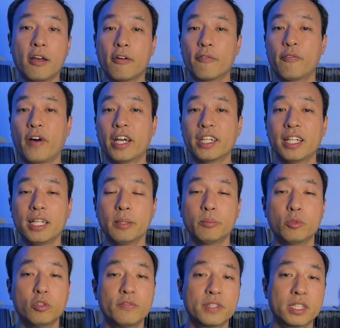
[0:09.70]
finally
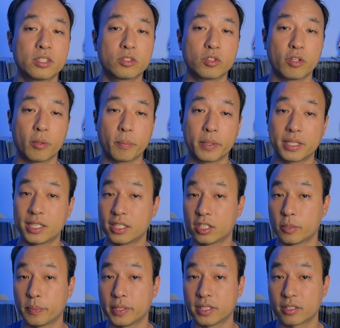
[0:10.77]
moving it to the
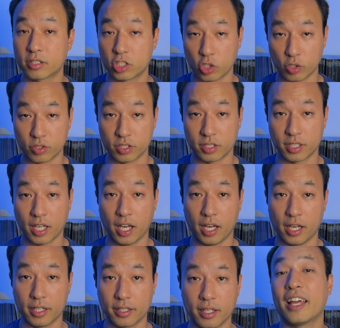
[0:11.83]
participant's chosen
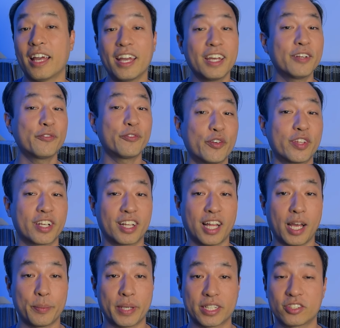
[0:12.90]
card. And the
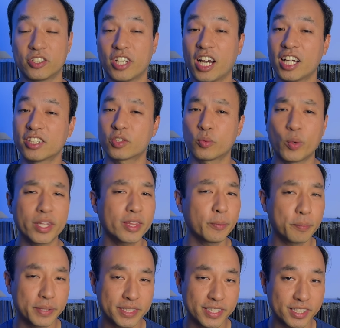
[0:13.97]
climax, you ask what the
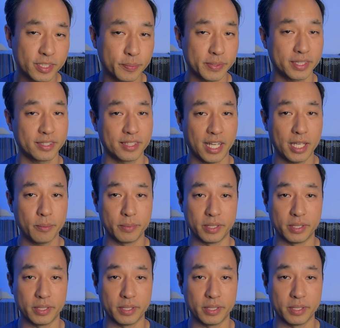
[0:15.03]
participant's name